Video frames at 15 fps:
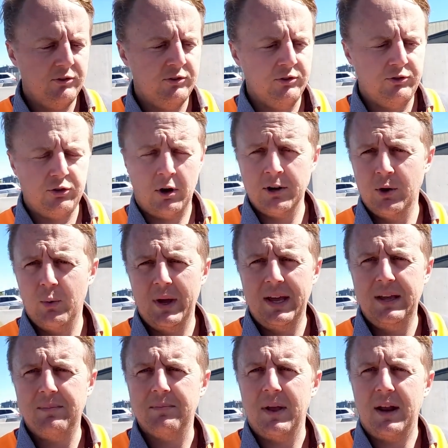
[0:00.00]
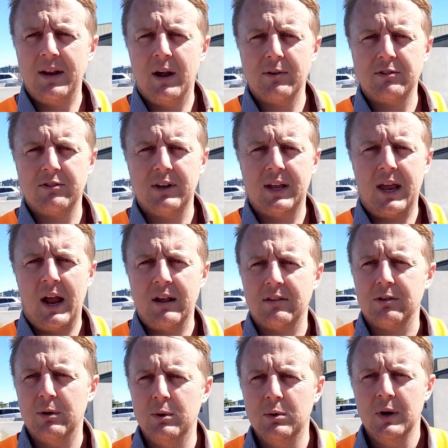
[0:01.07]
John Louis at Nelson City
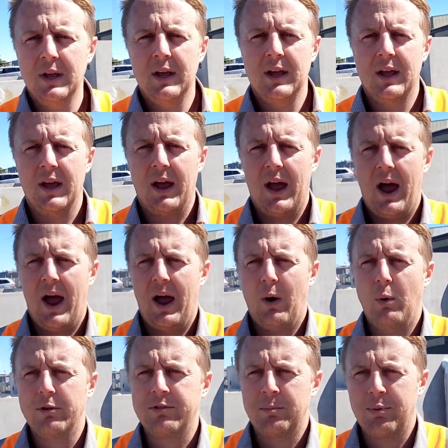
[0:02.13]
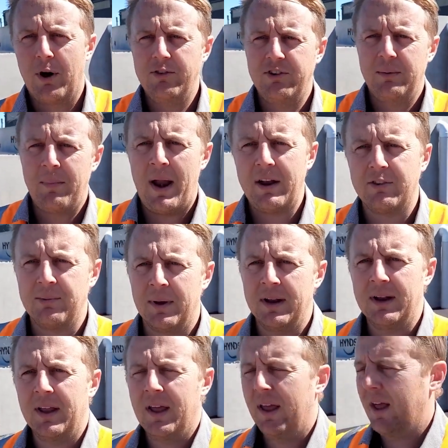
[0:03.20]
Council, awesome project management,
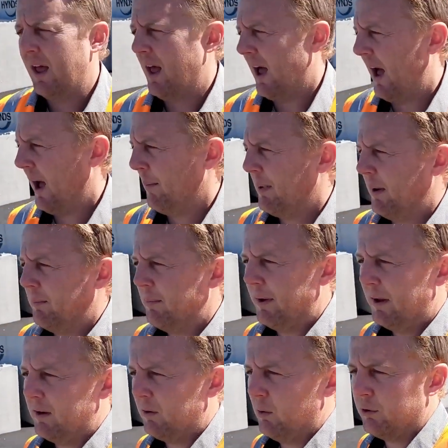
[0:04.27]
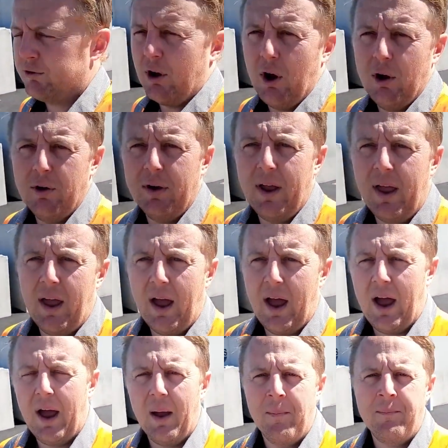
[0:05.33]
but also
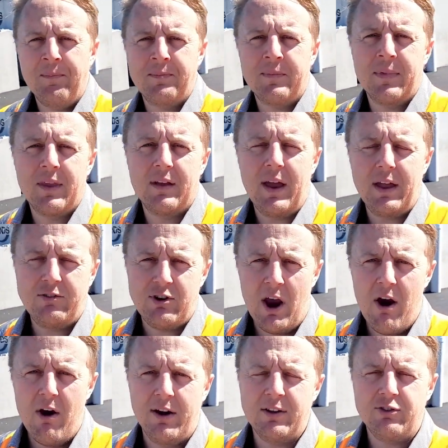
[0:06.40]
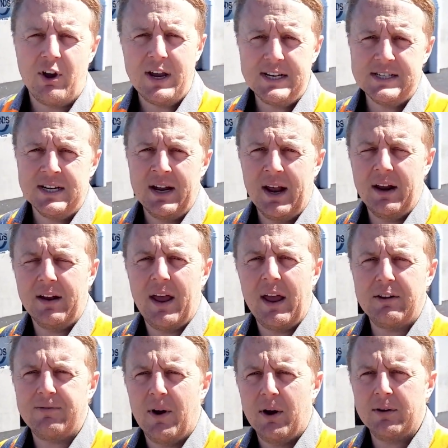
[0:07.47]
Jarrod and Jason at
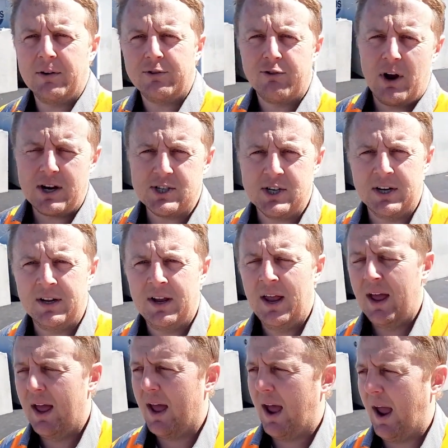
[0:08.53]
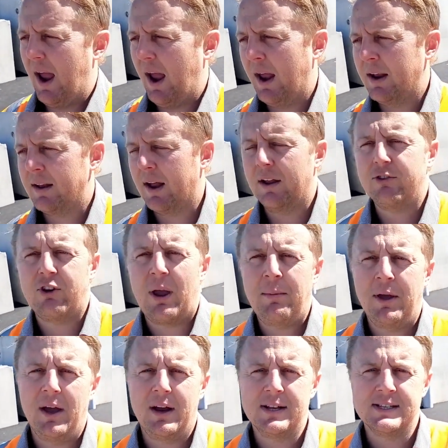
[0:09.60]
Asphalt Construction, and
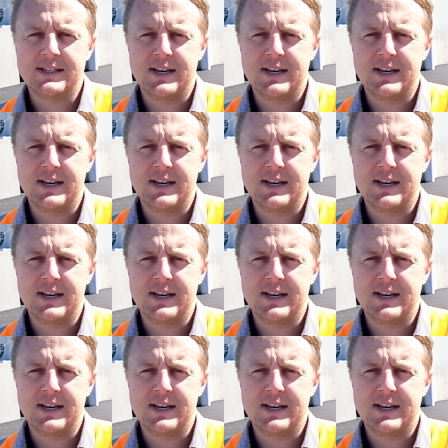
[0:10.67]
Jamie Higgins